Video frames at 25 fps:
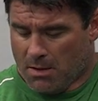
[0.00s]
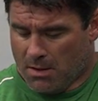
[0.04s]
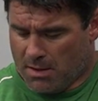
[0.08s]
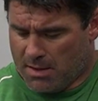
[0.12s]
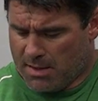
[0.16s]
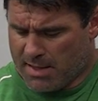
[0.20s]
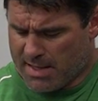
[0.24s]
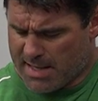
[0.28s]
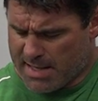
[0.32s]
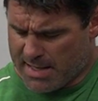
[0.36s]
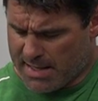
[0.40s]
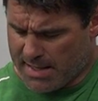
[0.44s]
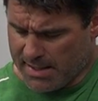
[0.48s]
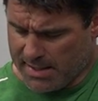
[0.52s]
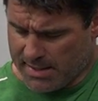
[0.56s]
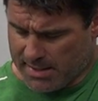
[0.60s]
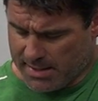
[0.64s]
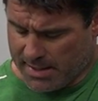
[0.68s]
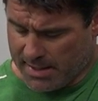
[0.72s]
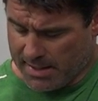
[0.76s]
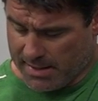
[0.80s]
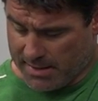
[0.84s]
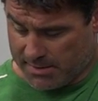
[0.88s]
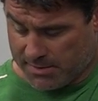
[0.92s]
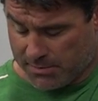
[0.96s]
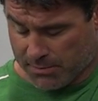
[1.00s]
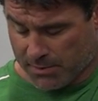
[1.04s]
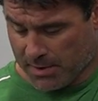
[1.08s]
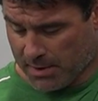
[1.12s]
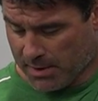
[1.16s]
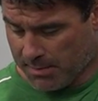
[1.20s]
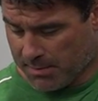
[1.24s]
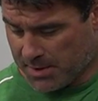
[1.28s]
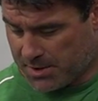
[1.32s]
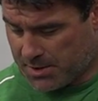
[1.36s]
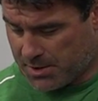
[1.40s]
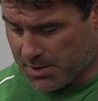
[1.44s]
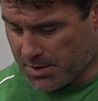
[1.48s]
Yeah, he's really
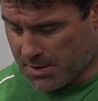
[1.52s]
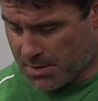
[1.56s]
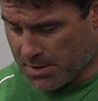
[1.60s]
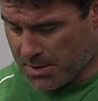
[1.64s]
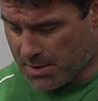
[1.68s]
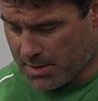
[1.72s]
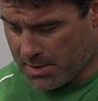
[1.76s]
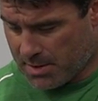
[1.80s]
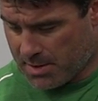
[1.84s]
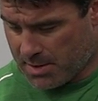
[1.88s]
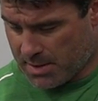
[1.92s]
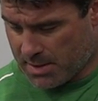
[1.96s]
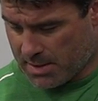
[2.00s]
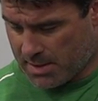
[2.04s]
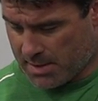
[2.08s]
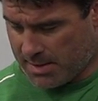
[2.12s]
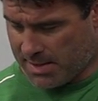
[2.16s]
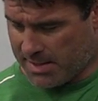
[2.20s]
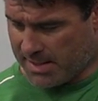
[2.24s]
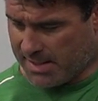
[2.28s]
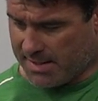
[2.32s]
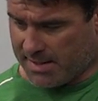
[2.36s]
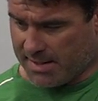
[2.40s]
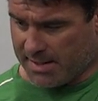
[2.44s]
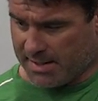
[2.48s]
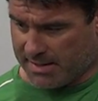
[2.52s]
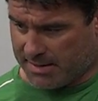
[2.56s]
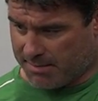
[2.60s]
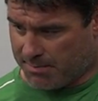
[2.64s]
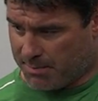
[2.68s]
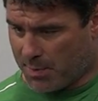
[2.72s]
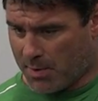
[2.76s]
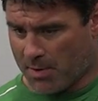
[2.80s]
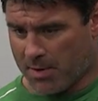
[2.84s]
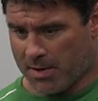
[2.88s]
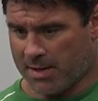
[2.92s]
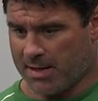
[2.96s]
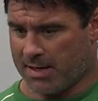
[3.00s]
matured, and I think
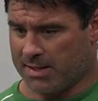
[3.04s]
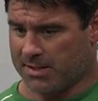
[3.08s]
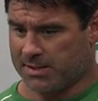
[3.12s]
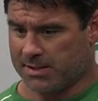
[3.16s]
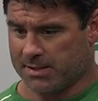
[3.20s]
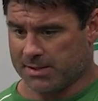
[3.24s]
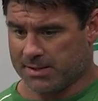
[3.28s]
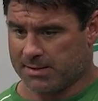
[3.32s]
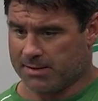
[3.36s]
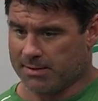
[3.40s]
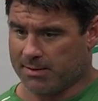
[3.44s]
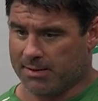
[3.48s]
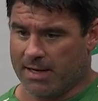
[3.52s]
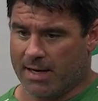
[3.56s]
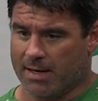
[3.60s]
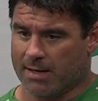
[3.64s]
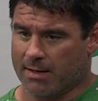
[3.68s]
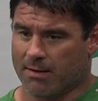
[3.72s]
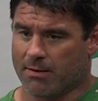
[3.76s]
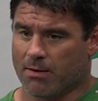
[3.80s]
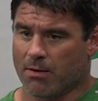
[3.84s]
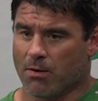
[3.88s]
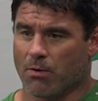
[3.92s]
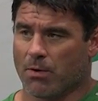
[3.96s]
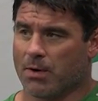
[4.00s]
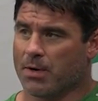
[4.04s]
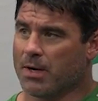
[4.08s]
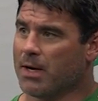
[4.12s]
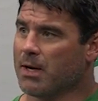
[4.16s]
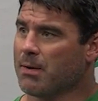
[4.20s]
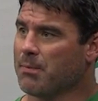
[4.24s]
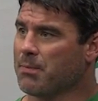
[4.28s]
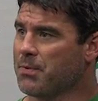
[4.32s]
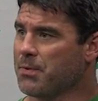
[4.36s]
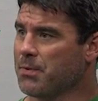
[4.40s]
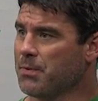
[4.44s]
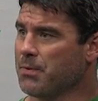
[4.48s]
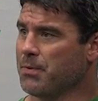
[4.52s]
part of that's just kind of growing
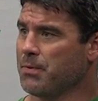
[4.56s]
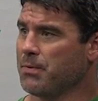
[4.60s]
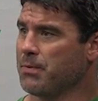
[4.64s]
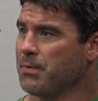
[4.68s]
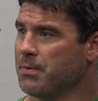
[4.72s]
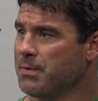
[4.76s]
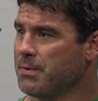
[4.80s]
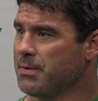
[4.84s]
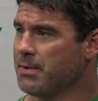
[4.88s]
up through,